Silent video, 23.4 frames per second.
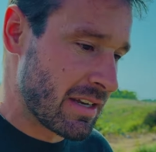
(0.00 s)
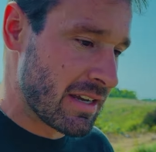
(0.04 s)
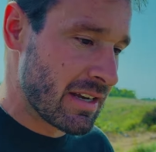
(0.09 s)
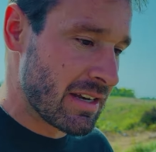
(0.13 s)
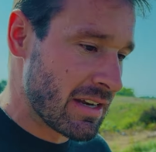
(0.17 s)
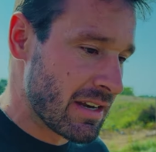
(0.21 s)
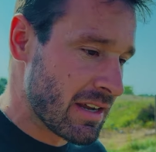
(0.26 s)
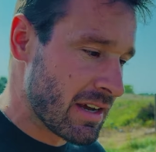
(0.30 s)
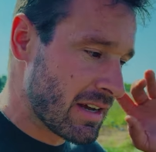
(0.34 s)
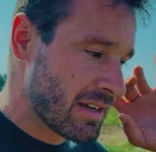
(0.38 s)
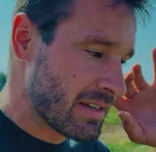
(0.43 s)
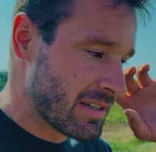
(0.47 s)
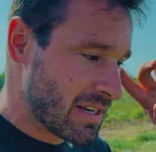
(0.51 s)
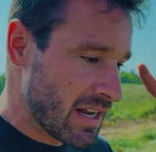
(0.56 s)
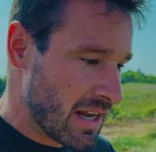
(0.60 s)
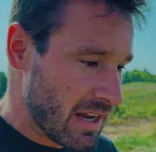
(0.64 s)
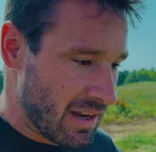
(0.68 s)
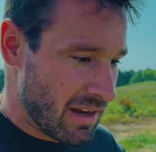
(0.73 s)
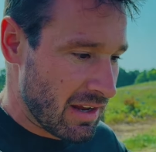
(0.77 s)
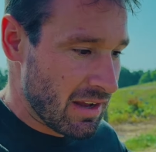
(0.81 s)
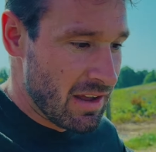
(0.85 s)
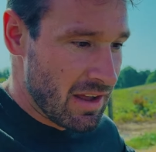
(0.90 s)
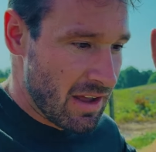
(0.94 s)
can uh, take
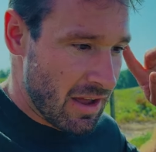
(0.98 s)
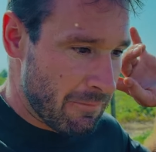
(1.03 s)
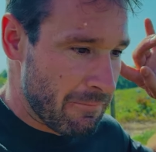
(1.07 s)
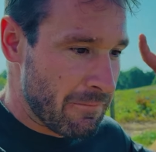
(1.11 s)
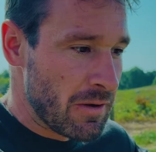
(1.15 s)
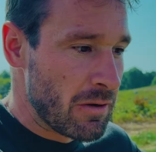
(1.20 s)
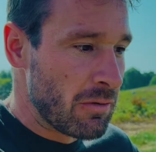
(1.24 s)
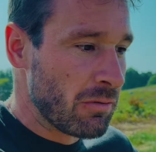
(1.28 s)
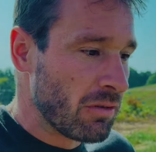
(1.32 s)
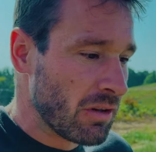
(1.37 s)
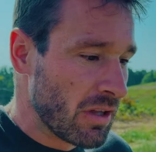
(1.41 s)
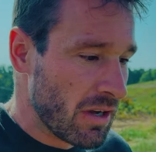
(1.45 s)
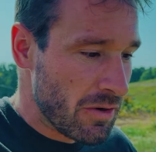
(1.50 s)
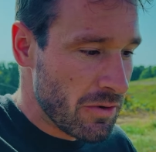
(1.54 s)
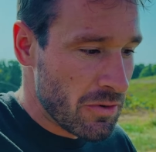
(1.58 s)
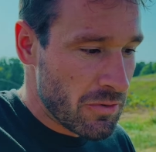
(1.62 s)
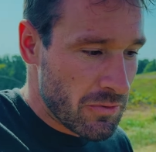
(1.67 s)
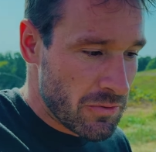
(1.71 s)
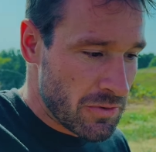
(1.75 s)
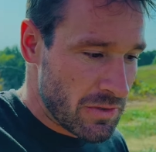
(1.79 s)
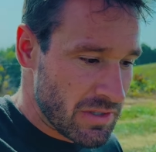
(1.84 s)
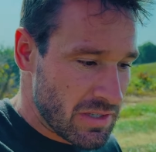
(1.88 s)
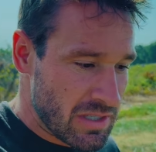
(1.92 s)
a few
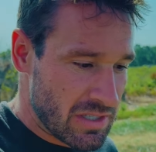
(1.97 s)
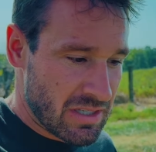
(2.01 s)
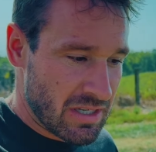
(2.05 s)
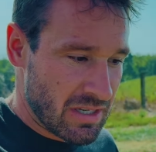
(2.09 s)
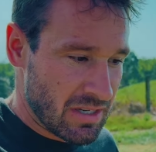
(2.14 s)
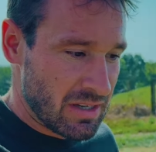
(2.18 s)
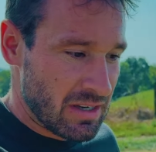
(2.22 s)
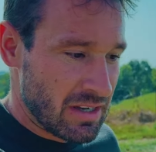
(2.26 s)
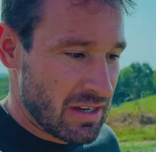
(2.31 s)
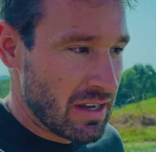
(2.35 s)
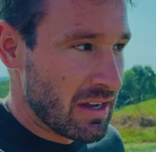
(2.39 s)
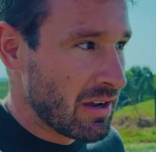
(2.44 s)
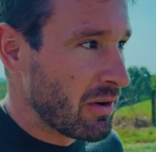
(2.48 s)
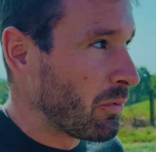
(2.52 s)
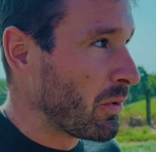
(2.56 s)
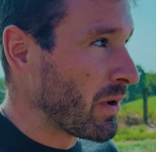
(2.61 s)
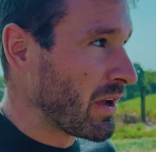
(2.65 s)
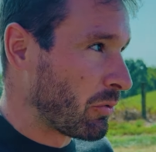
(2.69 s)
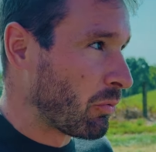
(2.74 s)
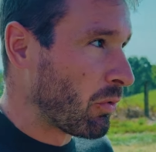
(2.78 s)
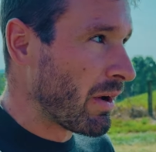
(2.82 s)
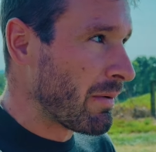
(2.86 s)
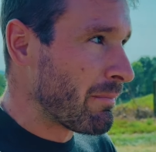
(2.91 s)
loads
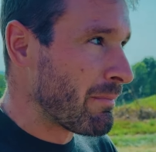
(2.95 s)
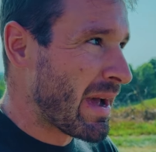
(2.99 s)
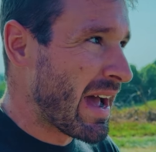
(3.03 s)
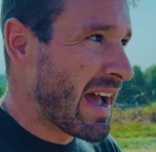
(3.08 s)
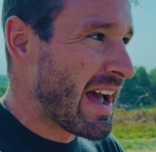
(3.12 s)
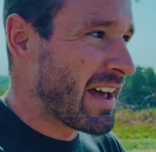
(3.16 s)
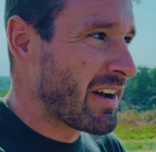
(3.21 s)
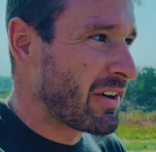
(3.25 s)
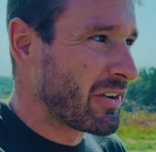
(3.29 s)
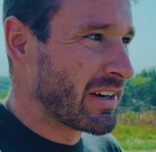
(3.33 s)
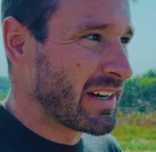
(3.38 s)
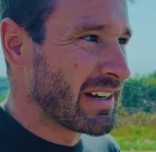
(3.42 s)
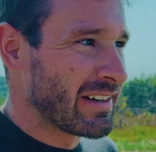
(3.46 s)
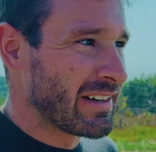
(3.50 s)
with one battery.